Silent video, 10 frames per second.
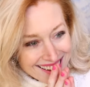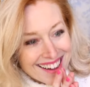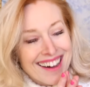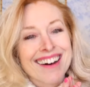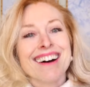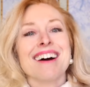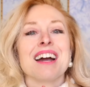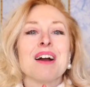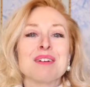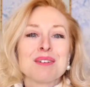
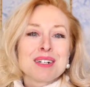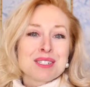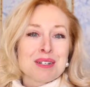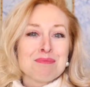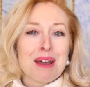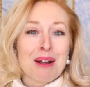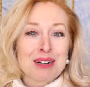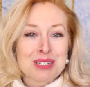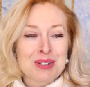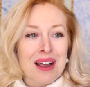and we were watching
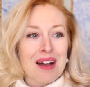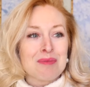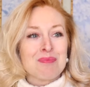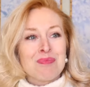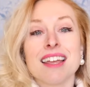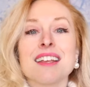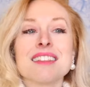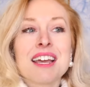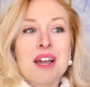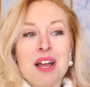Parent Trap.
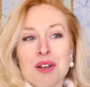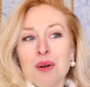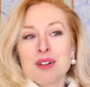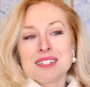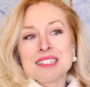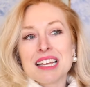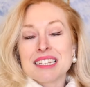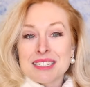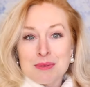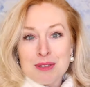Like I noticed that
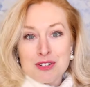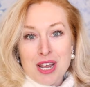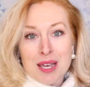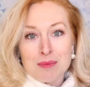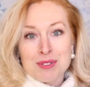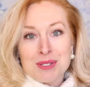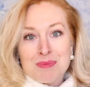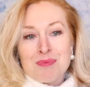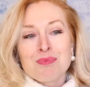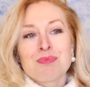Elizabeth James